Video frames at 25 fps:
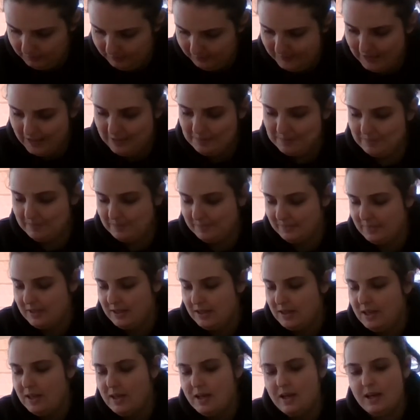Yep,
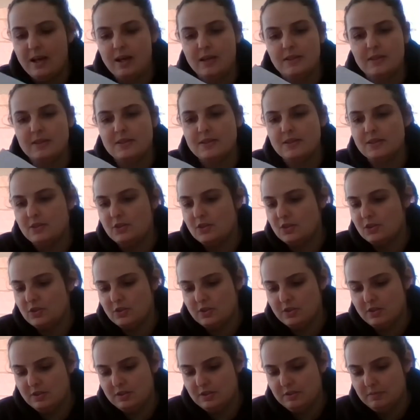and this is
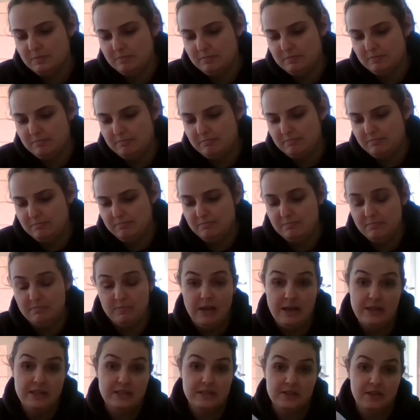just some
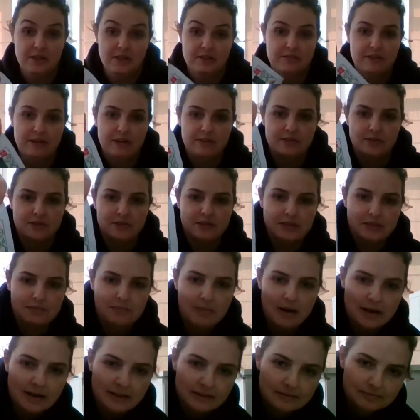Aida that I found. This is
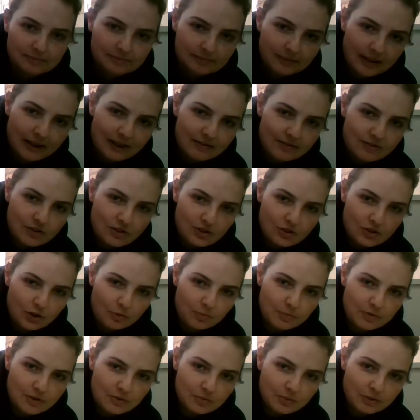May. I haven't chopped
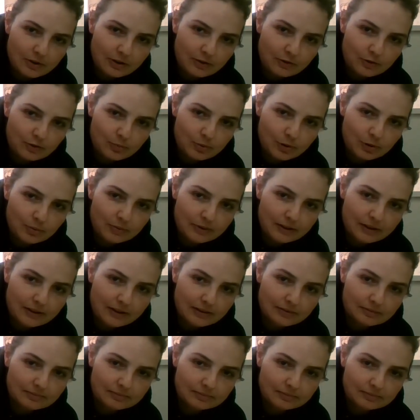this one up properly yet.
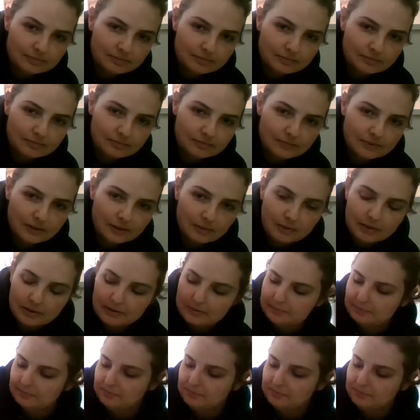There we are.